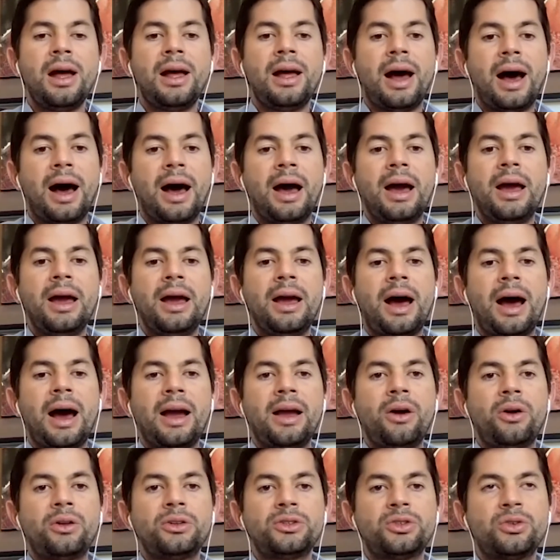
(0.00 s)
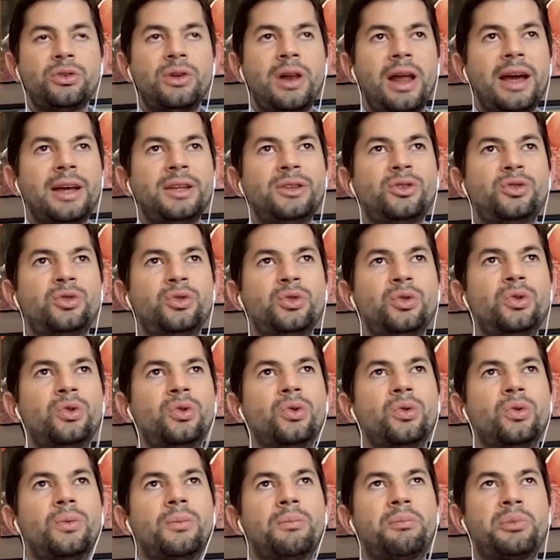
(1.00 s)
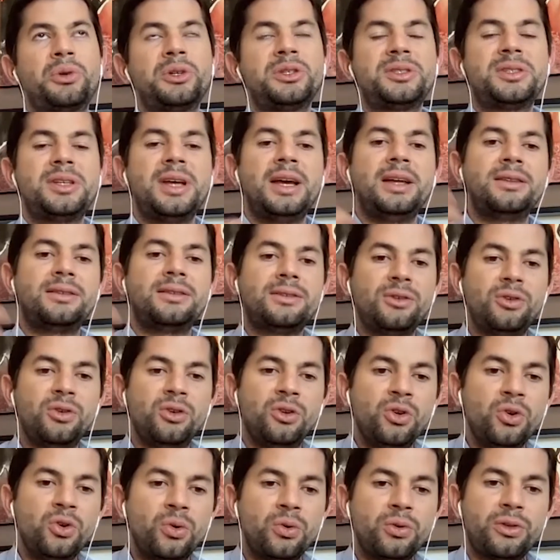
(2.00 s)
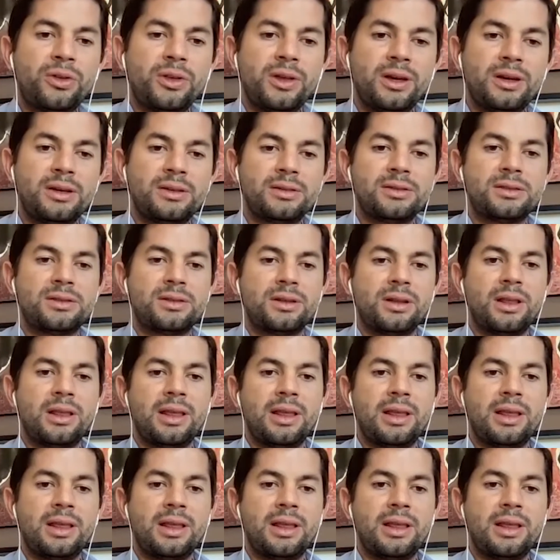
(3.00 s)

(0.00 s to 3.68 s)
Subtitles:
I also like to present new things